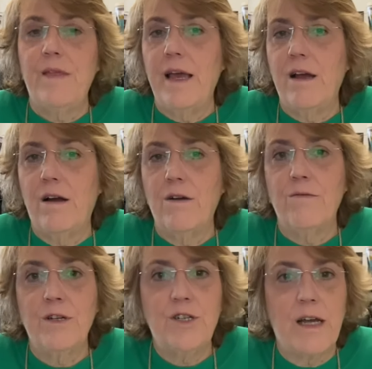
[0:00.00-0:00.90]
are
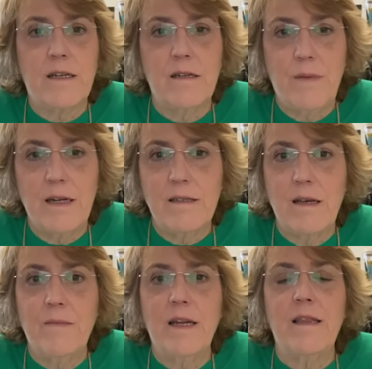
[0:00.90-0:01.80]
rejected by
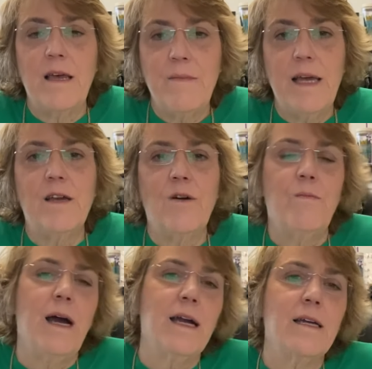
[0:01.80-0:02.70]
somebody, they may go
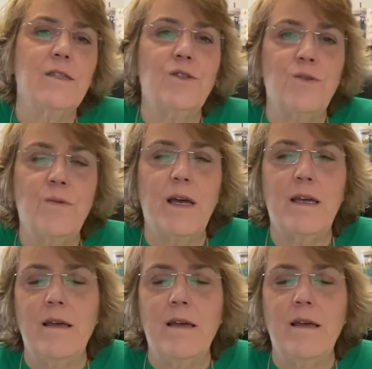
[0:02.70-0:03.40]
back into a